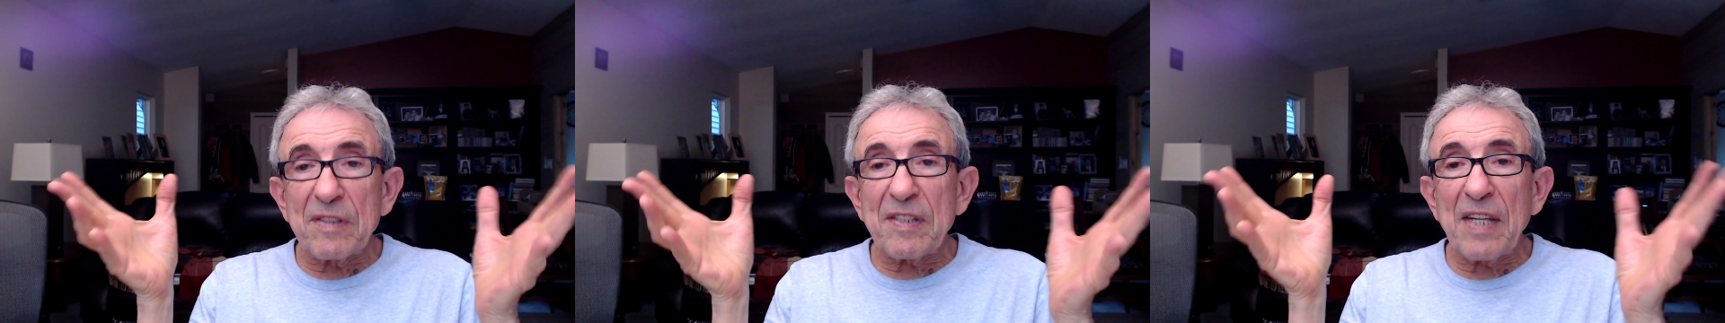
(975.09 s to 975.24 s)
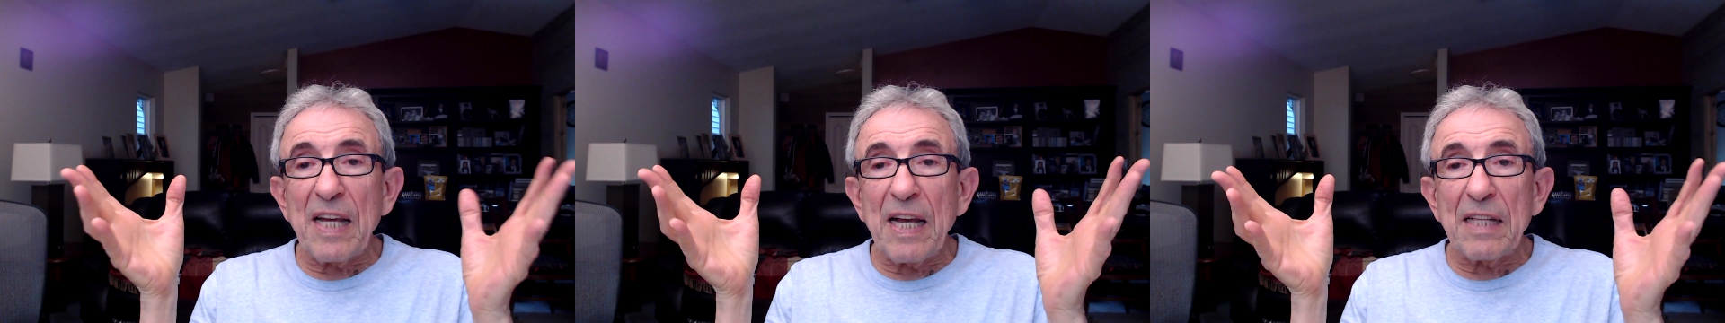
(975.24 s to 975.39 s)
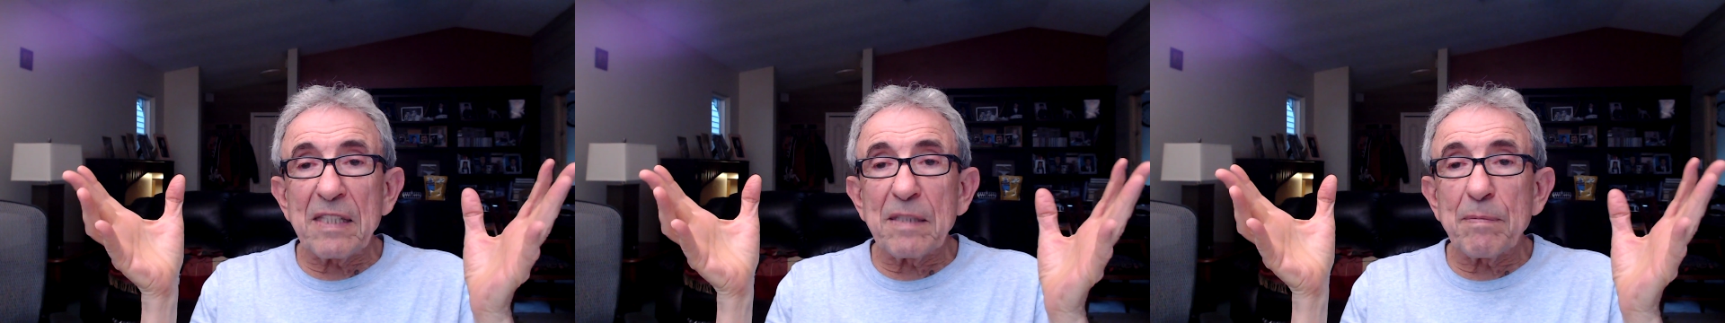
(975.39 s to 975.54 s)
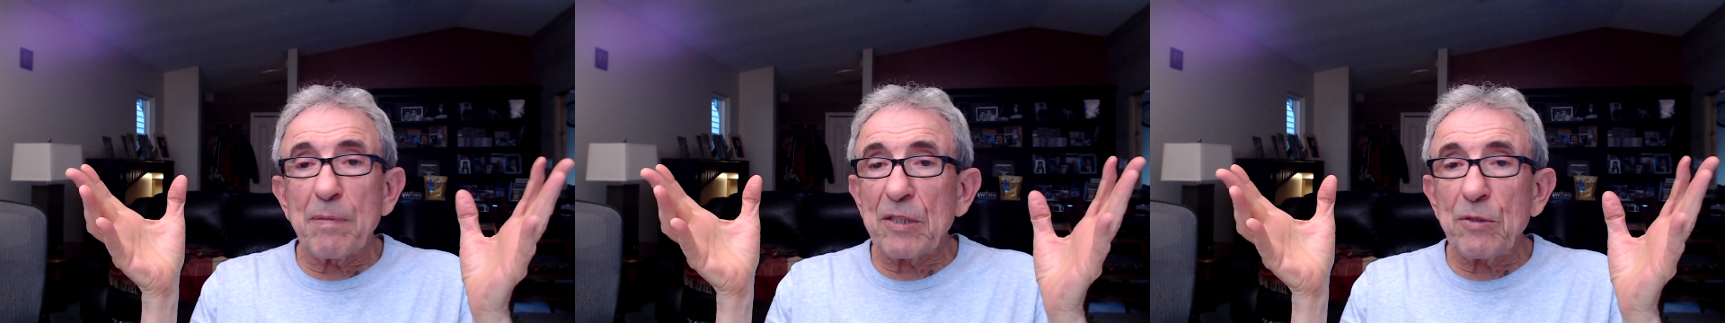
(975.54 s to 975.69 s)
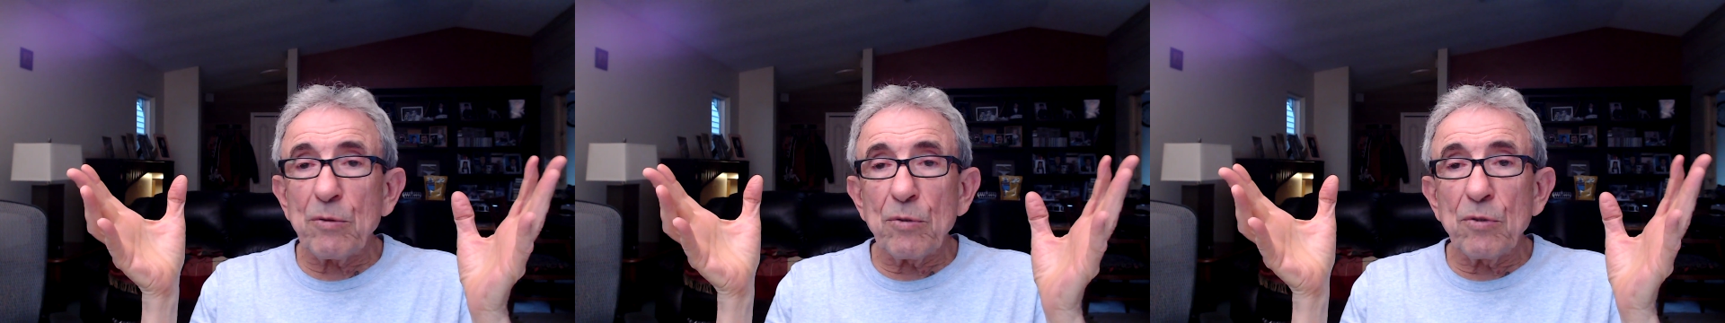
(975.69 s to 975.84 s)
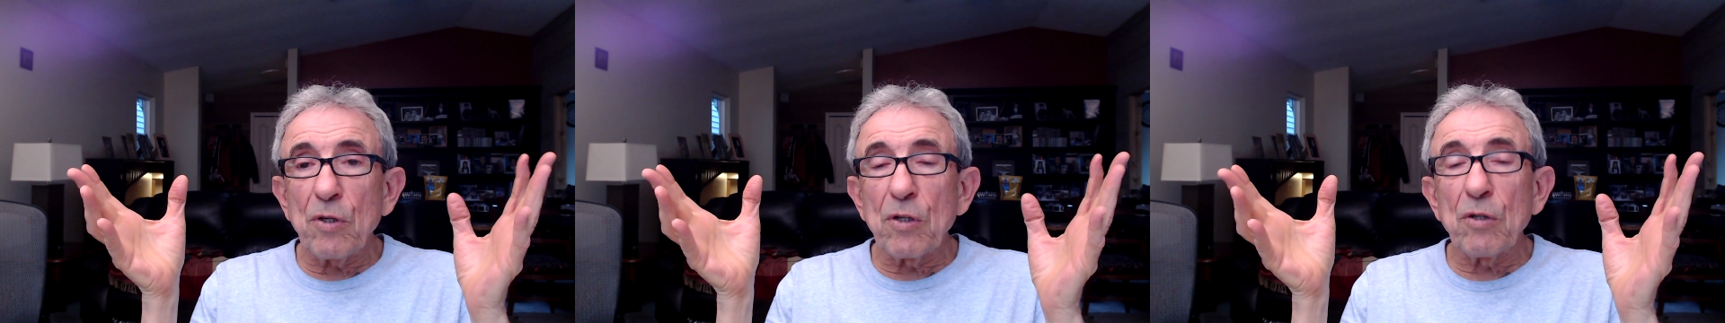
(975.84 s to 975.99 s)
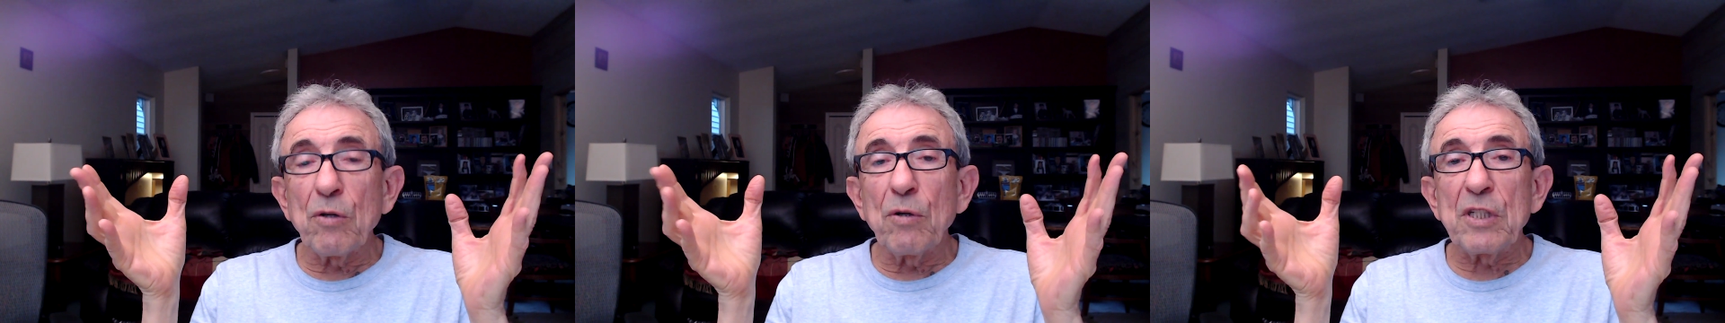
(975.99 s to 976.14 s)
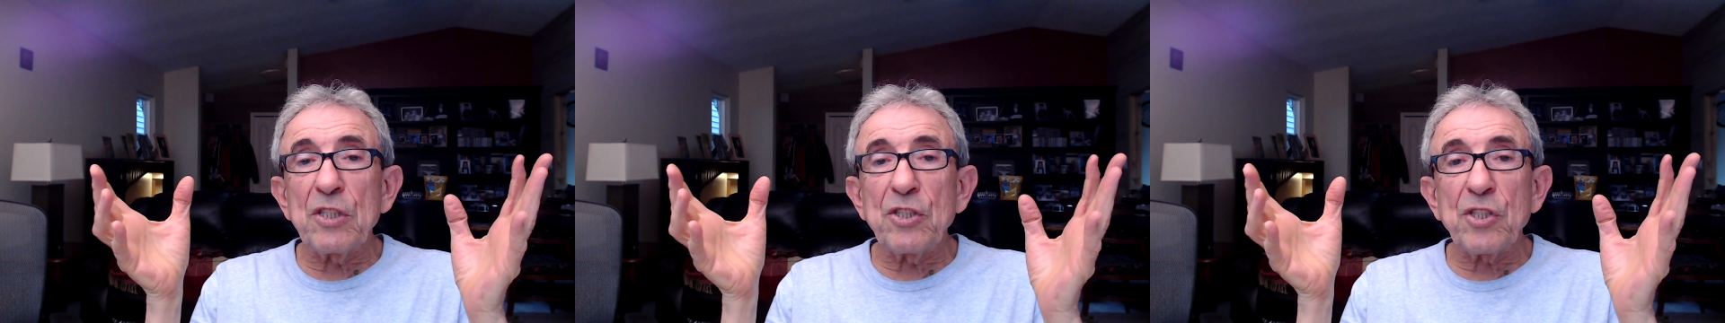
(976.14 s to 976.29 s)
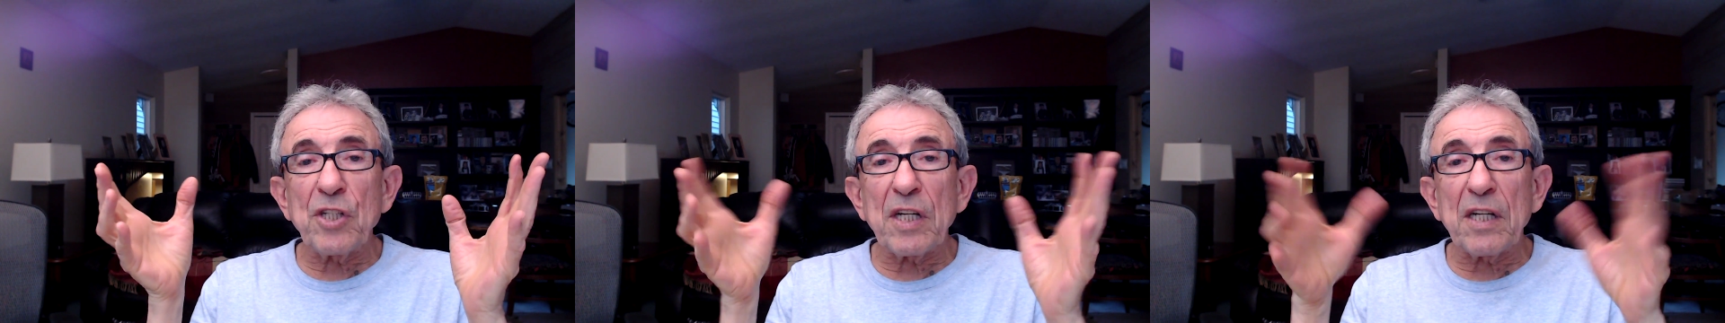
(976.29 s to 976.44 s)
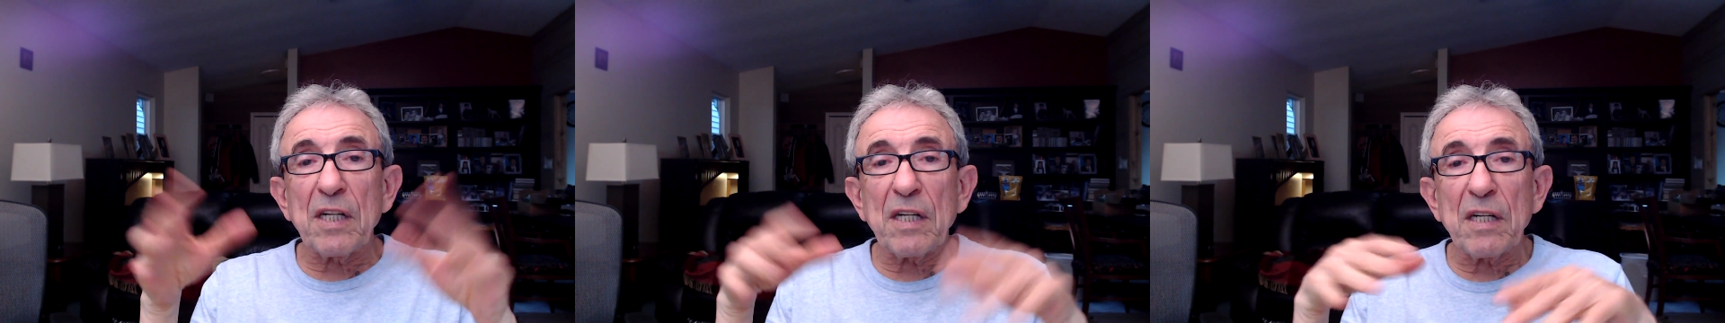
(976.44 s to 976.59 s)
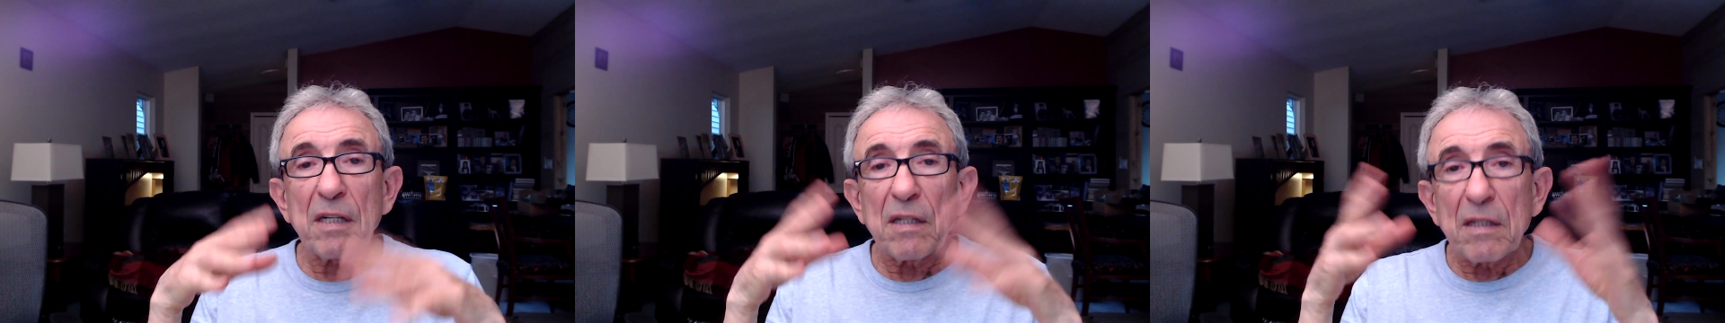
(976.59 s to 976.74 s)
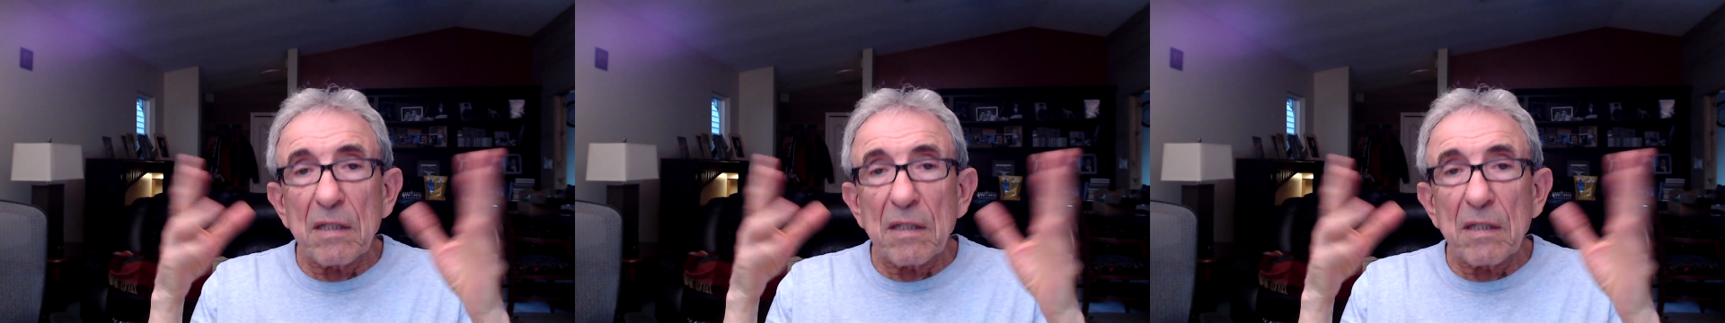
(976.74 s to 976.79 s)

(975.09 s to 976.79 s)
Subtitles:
hands, but you don't go and check